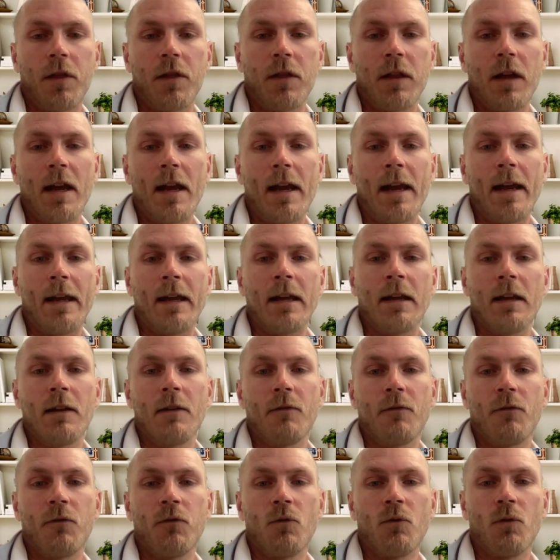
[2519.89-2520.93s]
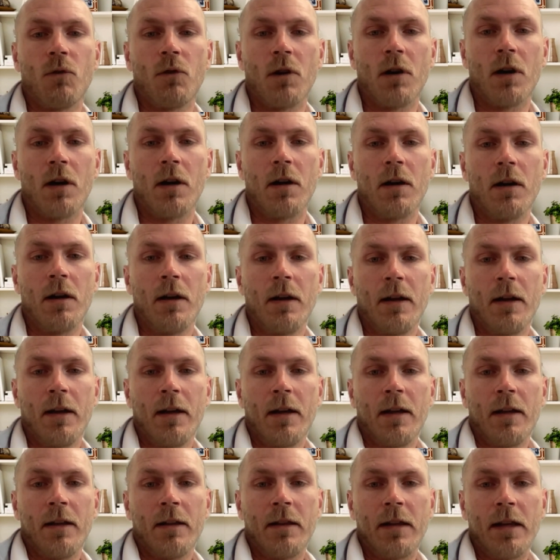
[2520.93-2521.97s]
thing for
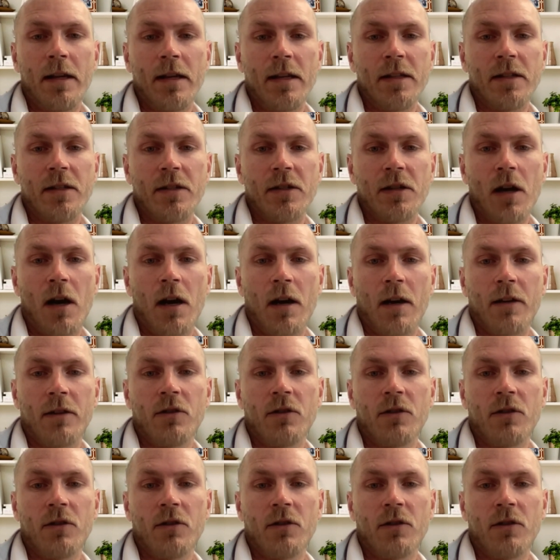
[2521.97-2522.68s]
these young